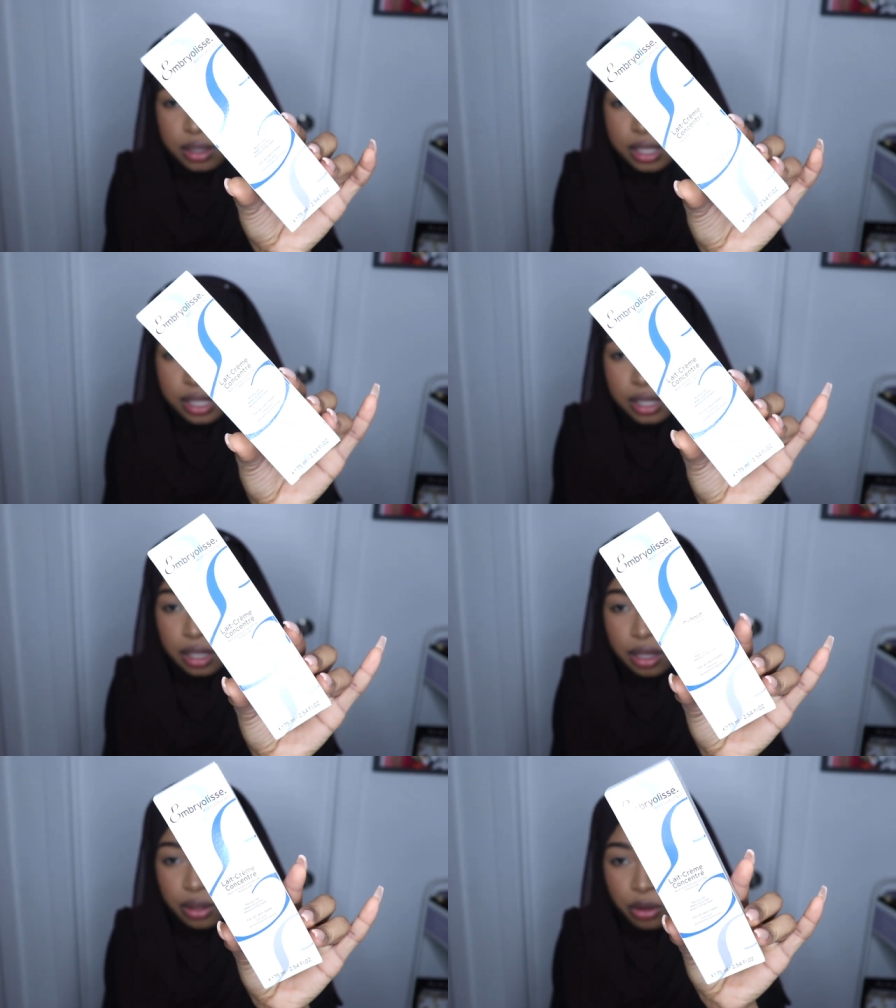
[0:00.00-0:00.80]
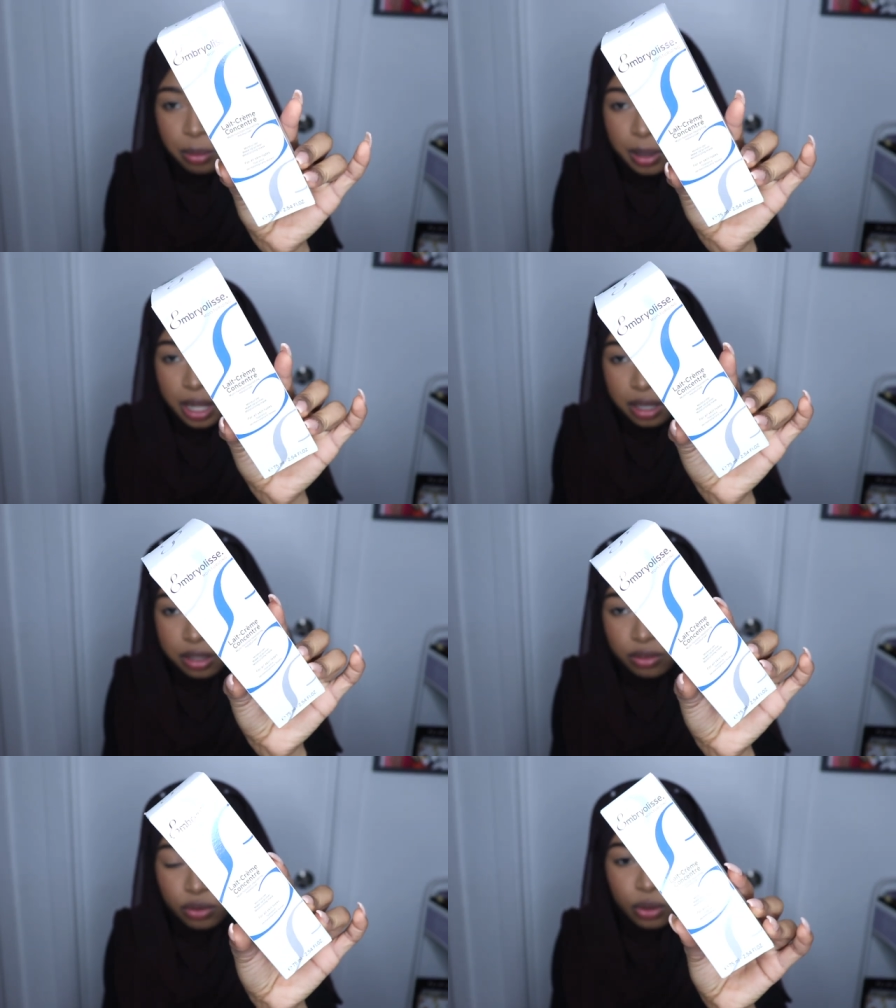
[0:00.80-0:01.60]
This is like the little
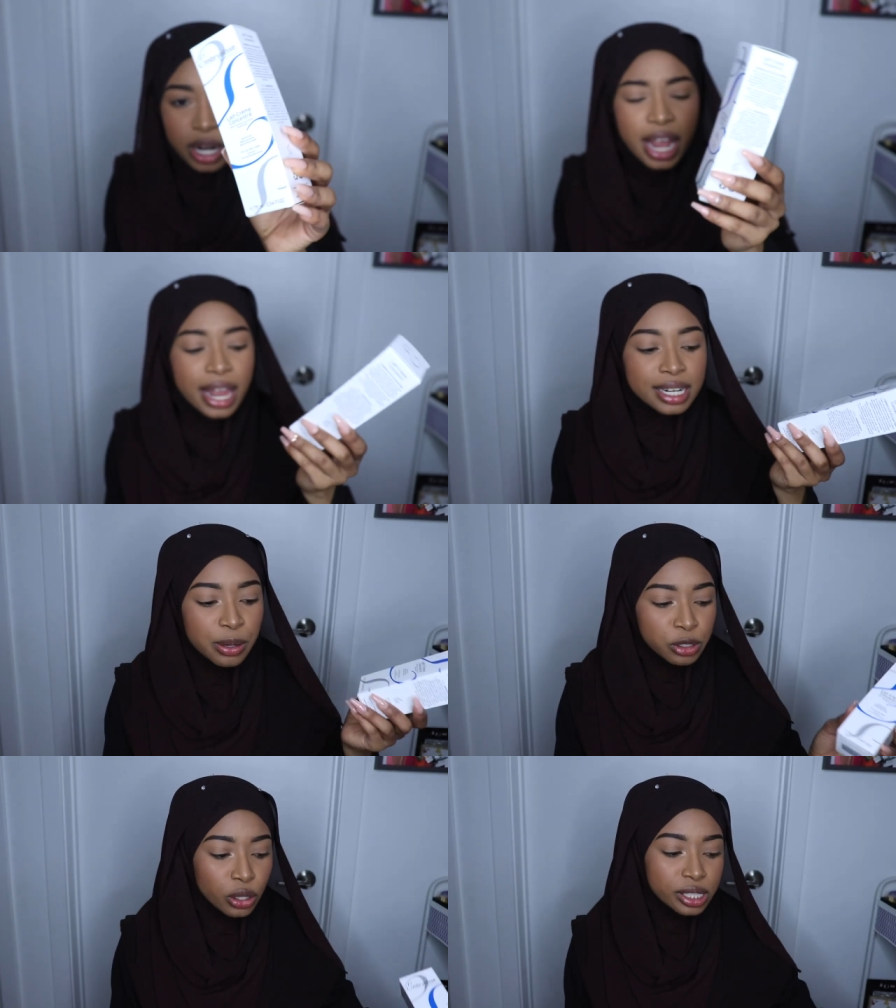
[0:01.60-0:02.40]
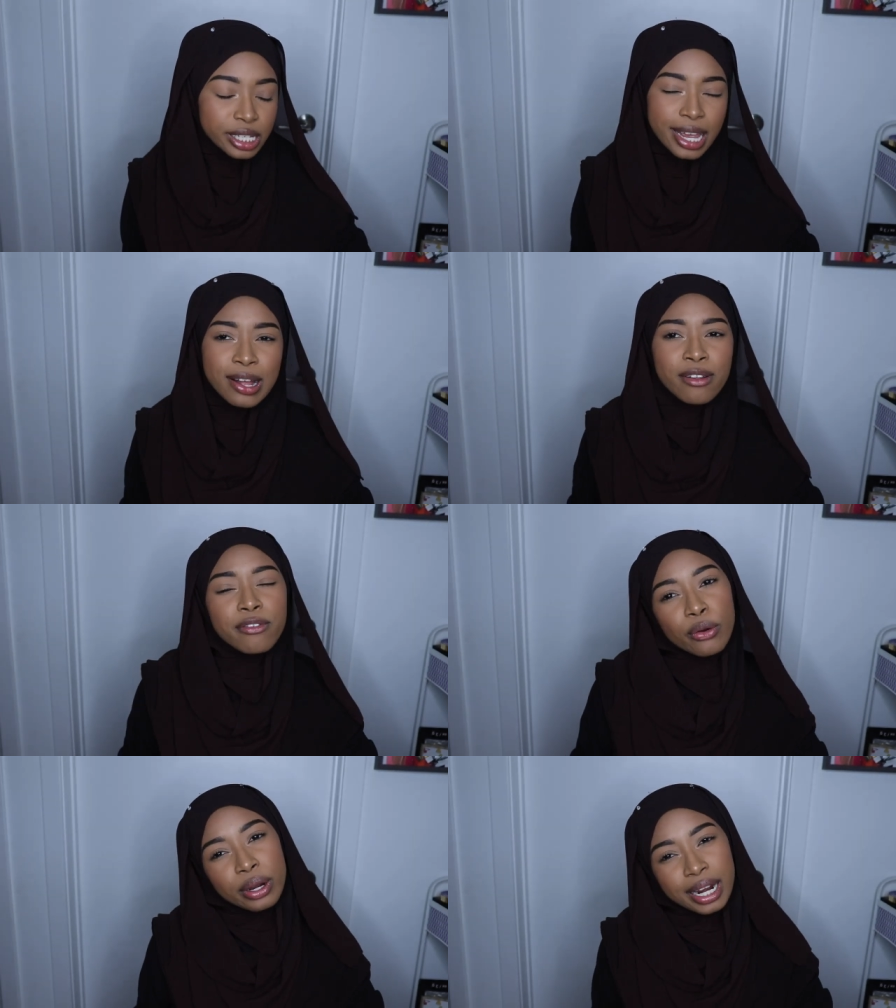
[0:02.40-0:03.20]
box for, and it was on sale
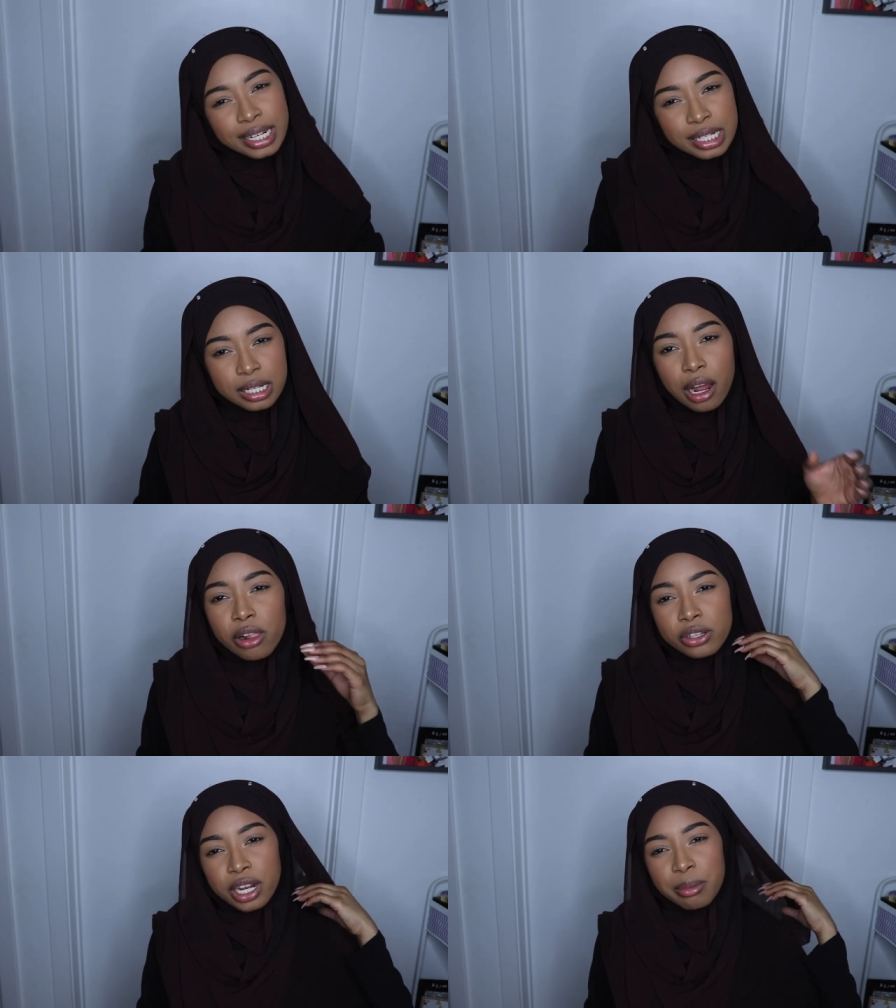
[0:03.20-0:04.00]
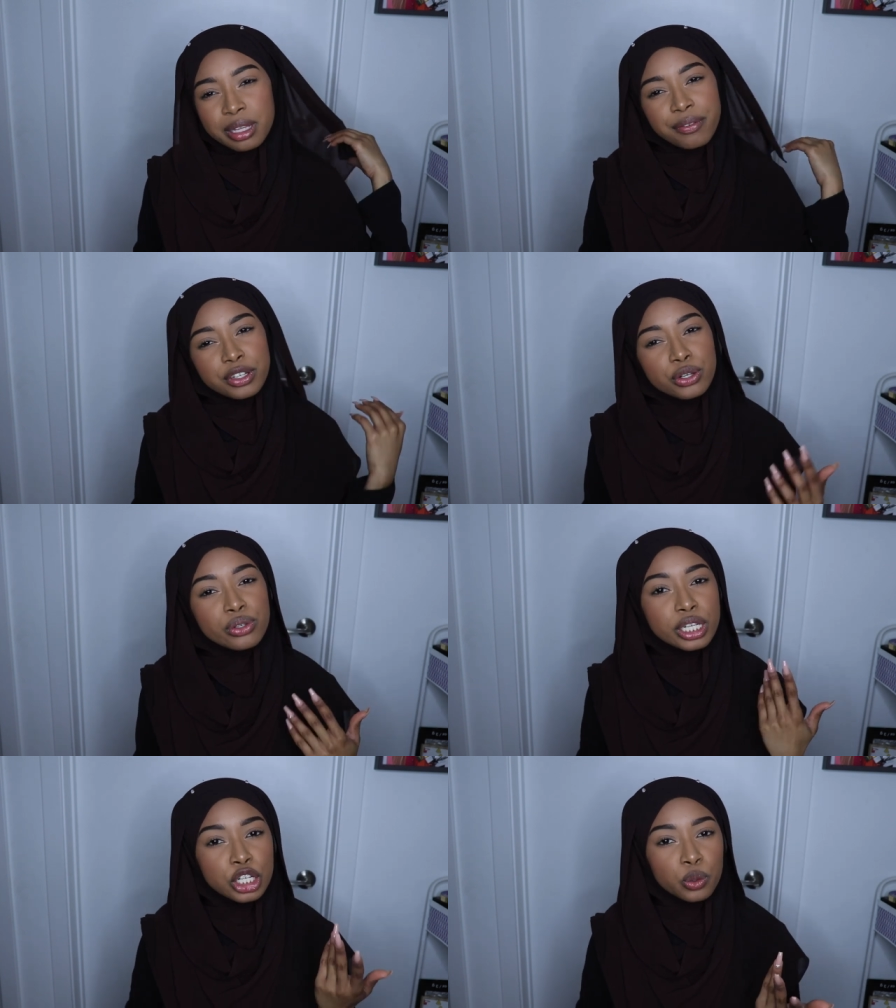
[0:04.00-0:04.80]
for $19 and I believe it's
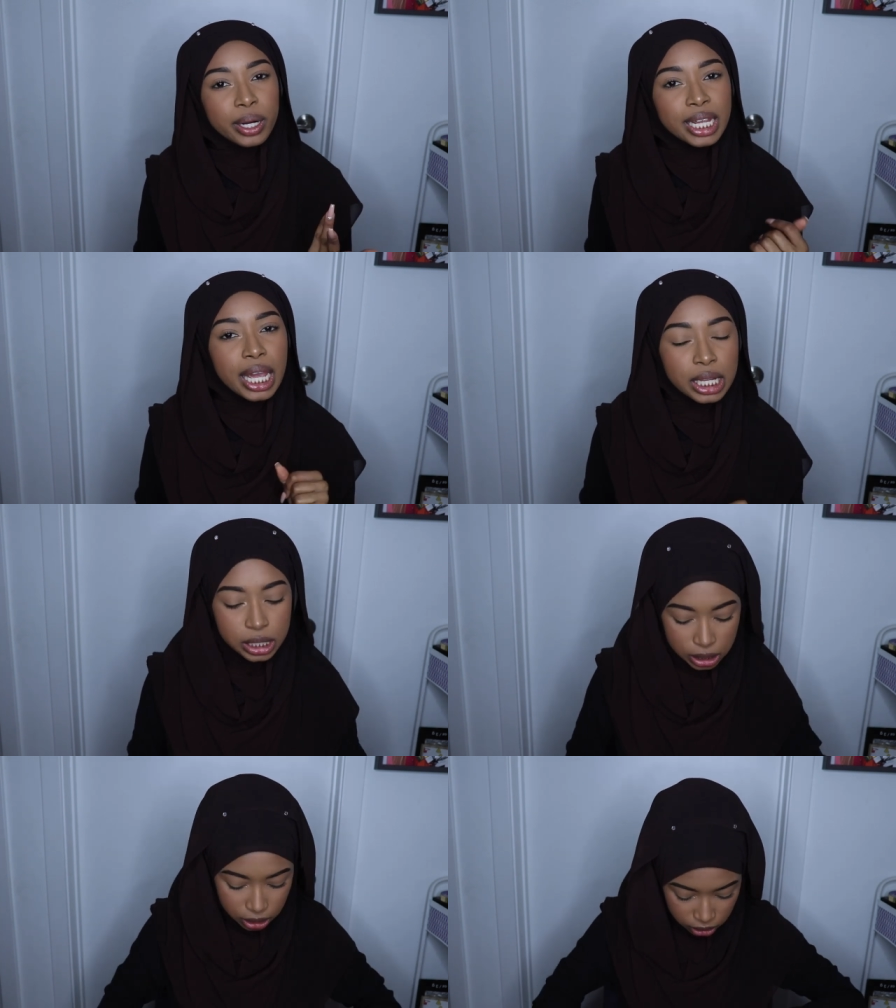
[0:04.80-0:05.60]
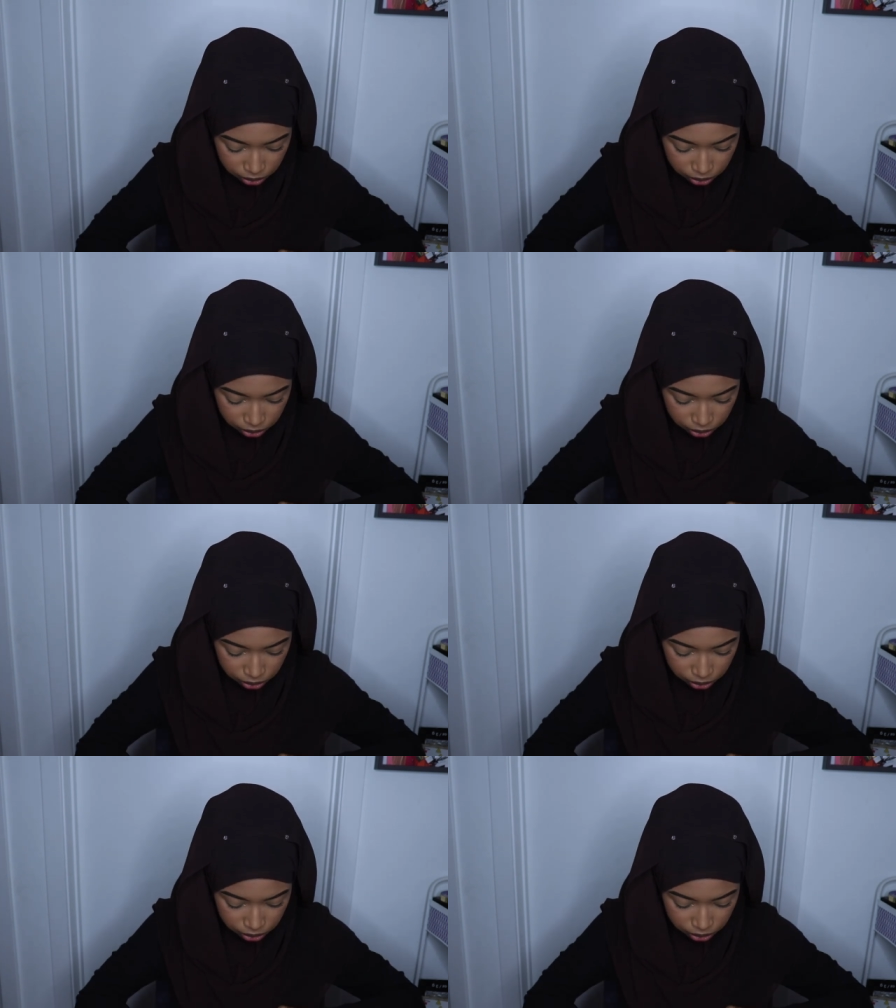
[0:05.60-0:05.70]
usually 28